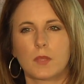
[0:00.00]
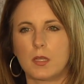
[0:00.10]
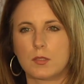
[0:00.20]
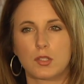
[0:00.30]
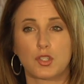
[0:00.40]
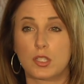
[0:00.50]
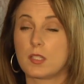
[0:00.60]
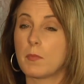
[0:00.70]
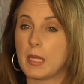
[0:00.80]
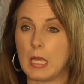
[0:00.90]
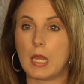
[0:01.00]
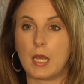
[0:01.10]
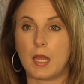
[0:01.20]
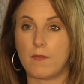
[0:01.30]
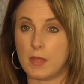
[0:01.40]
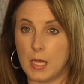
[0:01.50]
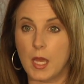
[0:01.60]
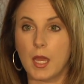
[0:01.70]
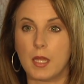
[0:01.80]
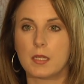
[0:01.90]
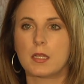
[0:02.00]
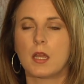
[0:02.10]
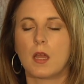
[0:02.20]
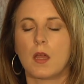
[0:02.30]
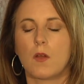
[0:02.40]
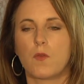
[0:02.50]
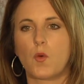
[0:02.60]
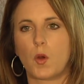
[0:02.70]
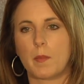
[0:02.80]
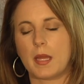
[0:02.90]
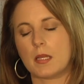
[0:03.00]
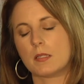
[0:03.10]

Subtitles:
this is just the beginning of the end for me.